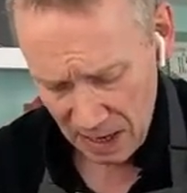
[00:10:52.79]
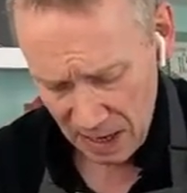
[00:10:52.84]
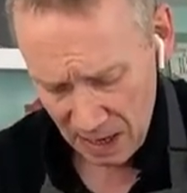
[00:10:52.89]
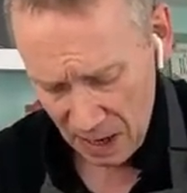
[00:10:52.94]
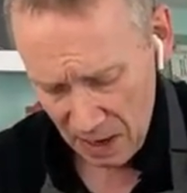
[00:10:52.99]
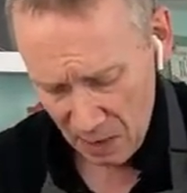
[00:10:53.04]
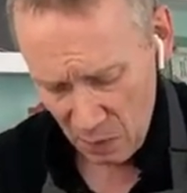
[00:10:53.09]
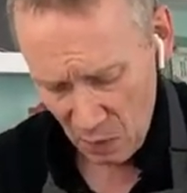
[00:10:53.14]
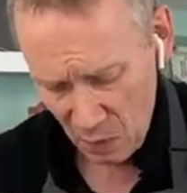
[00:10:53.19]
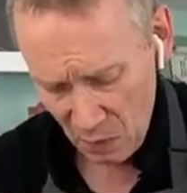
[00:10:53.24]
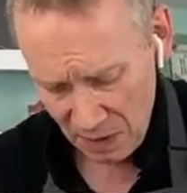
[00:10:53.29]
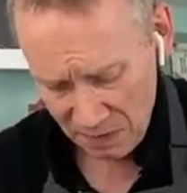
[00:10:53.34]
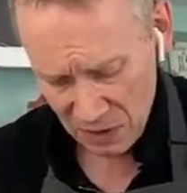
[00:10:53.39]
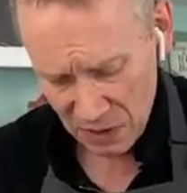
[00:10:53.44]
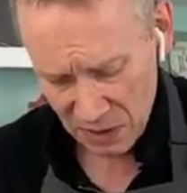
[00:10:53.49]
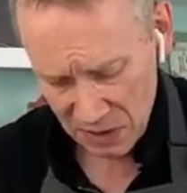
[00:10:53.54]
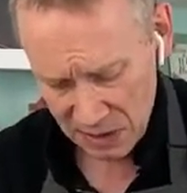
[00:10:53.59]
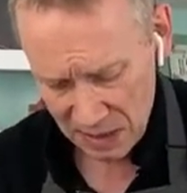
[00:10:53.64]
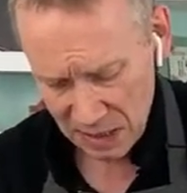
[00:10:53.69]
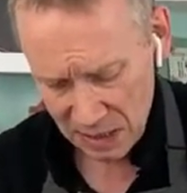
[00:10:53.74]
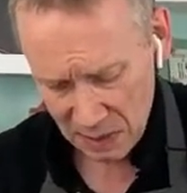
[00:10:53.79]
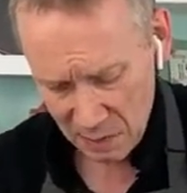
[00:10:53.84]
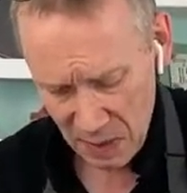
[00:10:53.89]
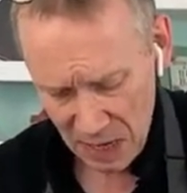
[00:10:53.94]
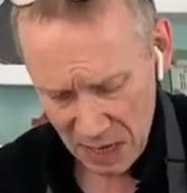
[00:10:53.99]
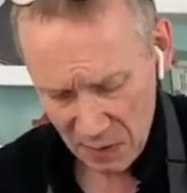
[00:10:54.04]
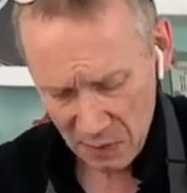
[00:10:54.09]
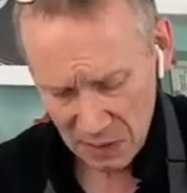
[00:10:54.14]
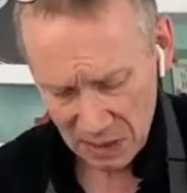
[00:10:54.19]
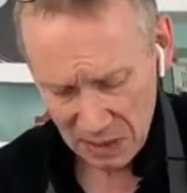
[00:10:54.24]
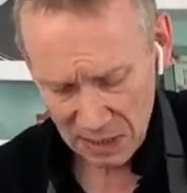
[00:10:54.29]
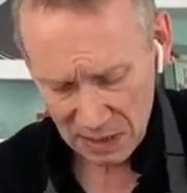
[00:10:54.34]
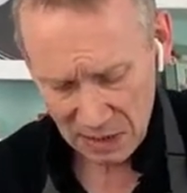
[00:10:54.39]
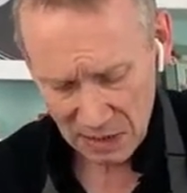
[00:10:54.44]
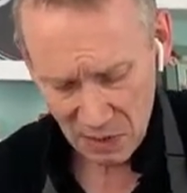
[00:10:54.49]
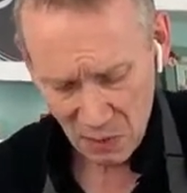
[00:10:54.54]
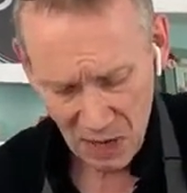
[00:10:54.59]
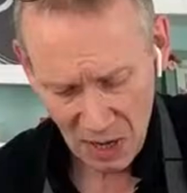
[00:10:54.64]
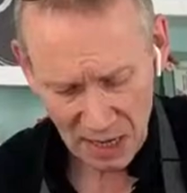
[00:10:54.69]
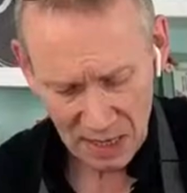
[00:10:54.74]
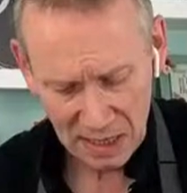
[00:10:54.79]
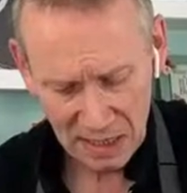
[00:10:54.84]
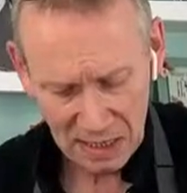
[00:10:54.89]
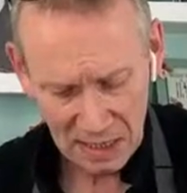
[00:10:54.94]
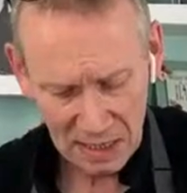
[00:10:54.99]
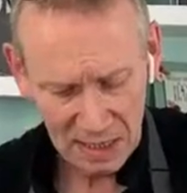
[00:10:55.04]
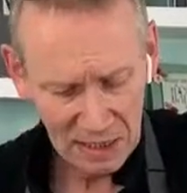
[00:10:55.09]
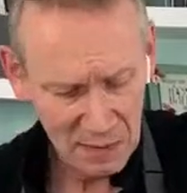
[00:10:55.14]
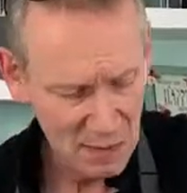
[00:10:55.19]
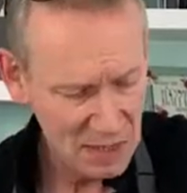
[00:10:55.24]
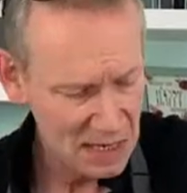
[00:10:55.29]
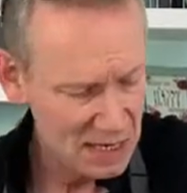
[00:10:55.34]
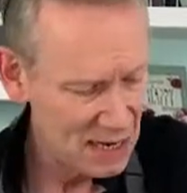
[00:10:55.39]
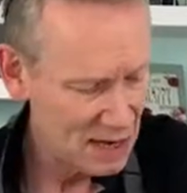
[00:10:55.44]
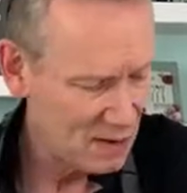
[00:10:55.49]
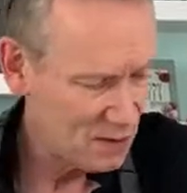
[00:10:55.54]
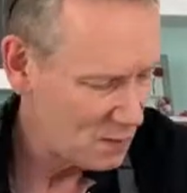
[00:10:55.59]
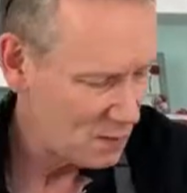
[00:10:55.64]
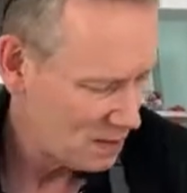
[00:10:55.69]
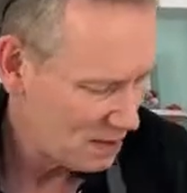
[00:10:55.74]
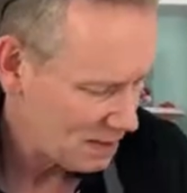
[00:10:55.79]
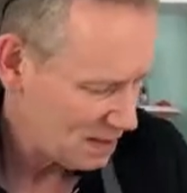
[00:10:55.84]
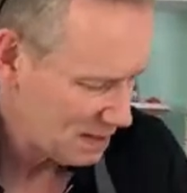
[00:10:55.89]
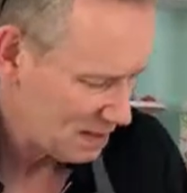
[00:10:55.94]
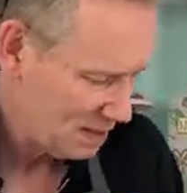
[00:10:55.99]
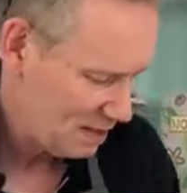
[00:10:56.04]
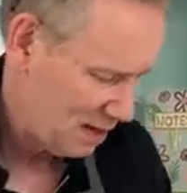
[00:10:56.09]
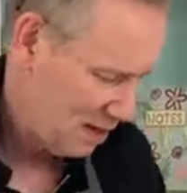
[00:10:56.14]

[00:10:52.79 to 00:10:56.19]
Uh, my wife just sits back with a glass of wine and lets oh. me get on with it.